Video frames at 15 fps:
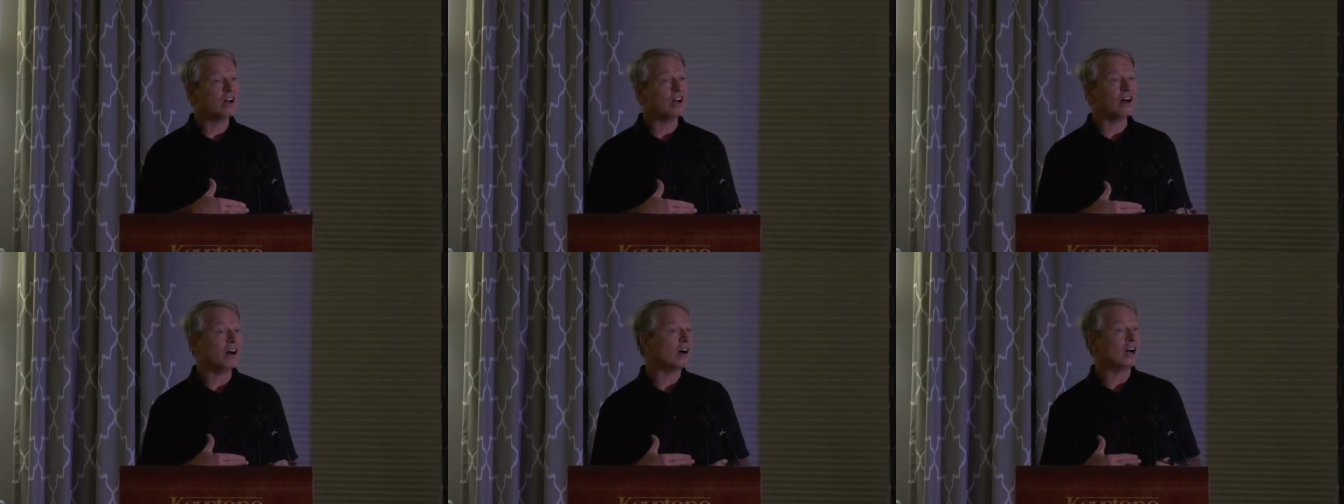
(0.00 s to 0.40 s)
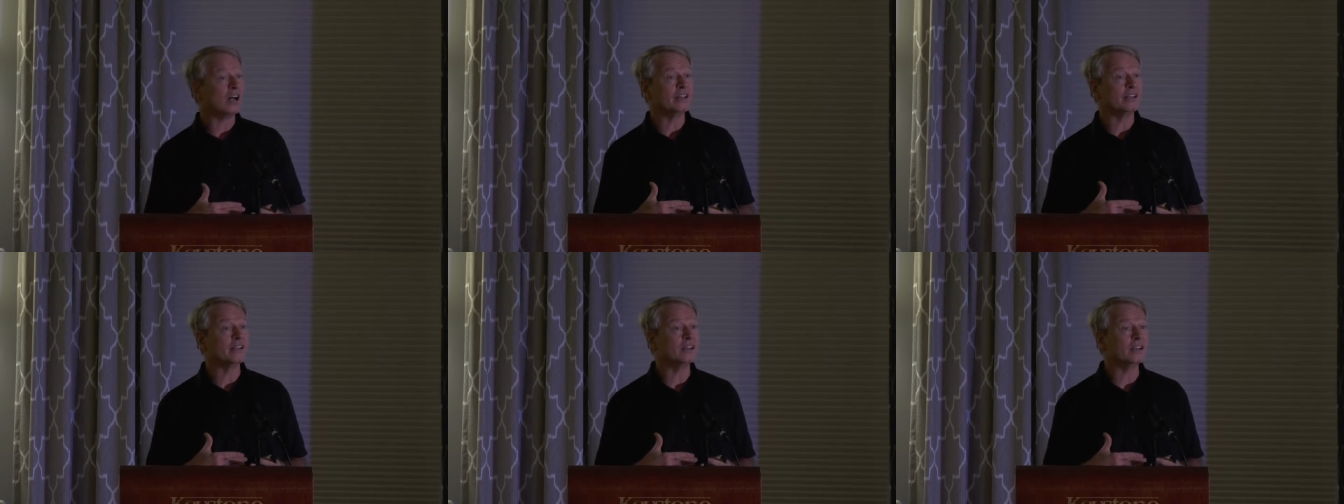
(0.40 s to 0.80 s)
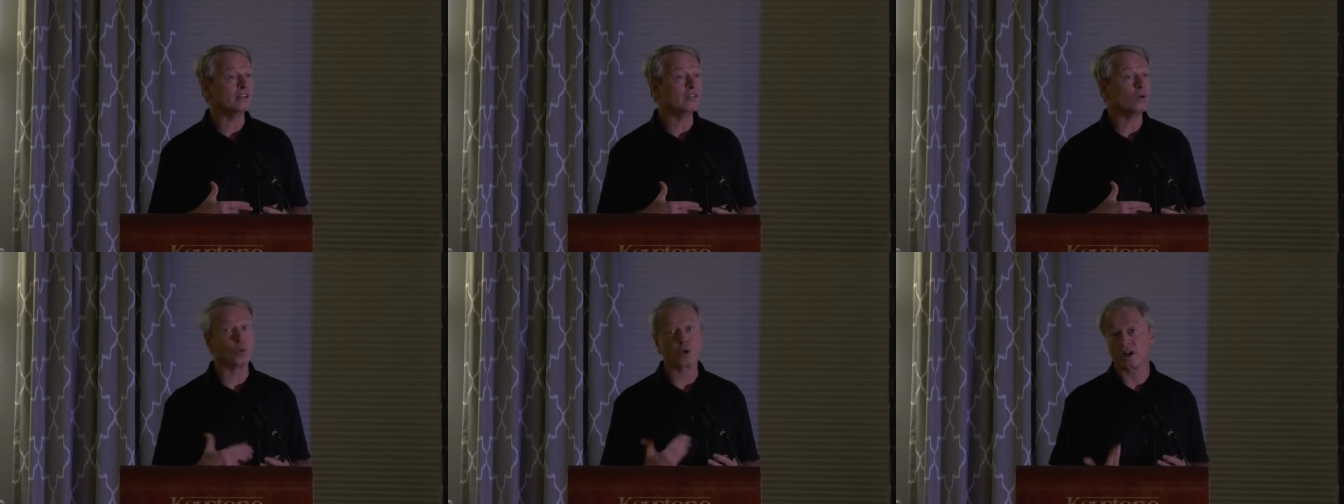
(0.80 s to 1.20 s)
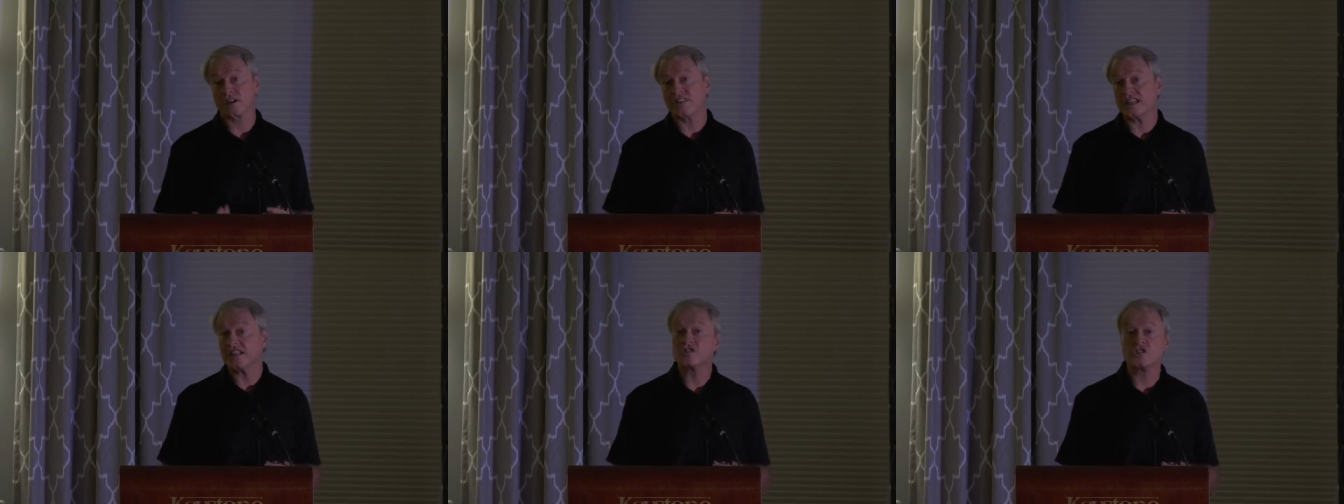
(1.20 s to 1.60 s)
uh, on uh, the work
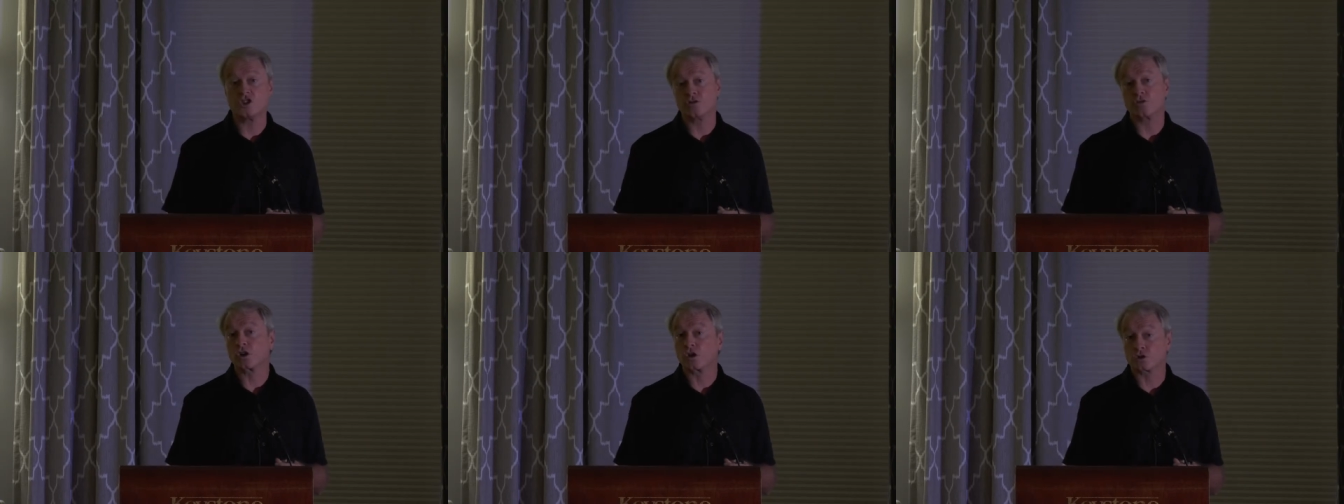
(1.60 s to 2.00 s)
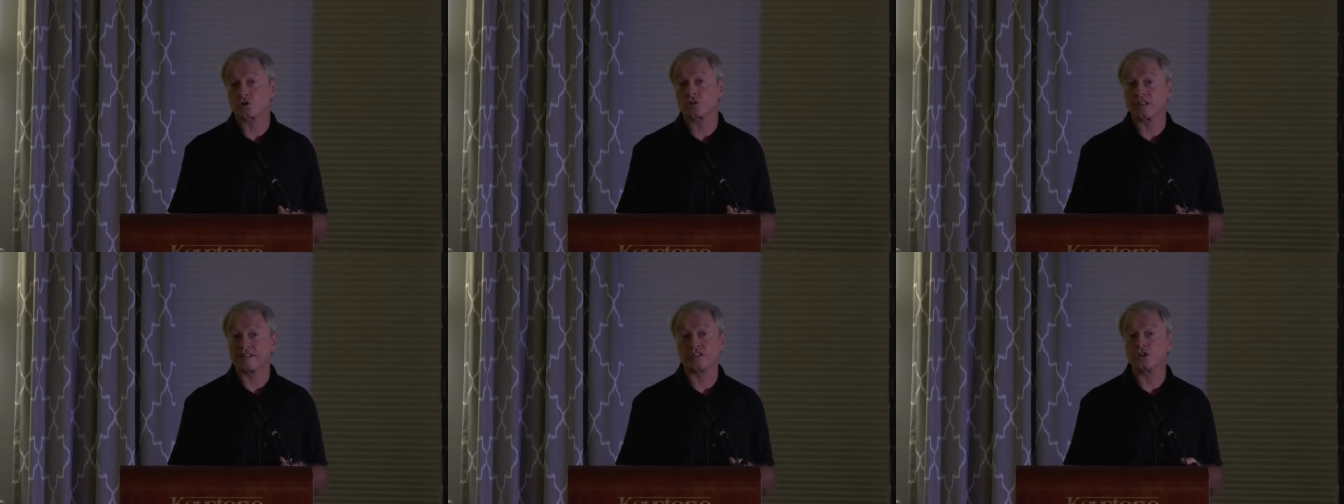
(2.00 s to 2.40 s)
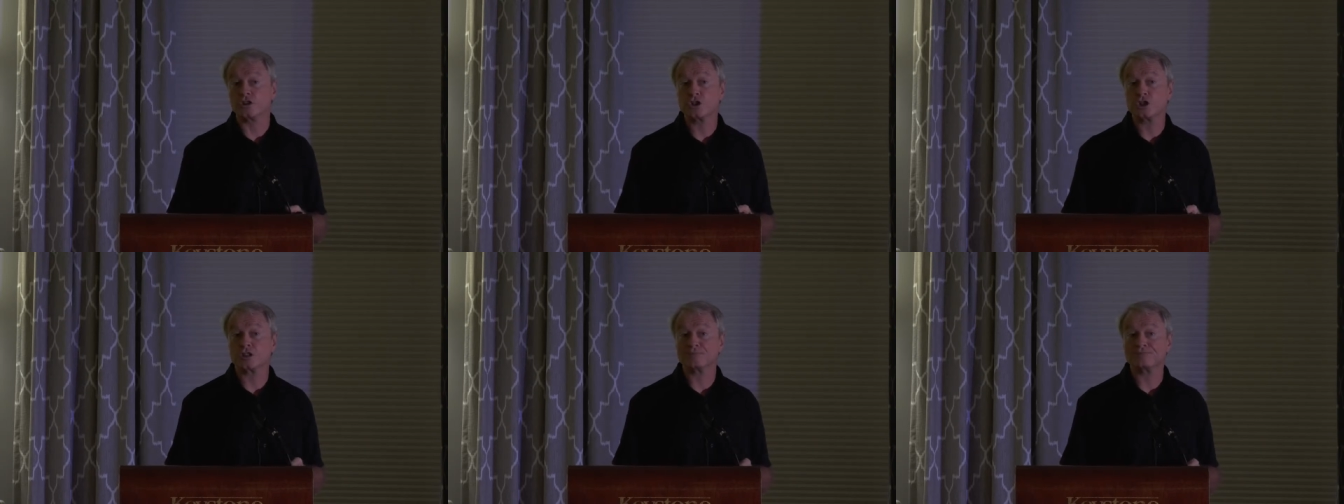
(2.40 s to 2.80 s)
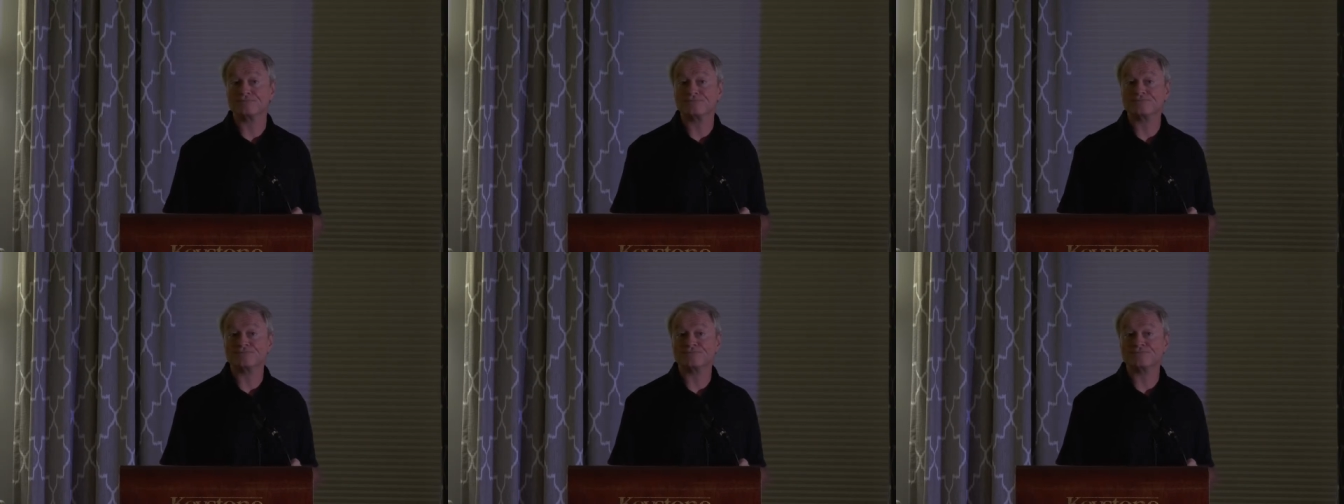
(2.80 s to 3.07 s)
of the Institute for Cultural Evolution.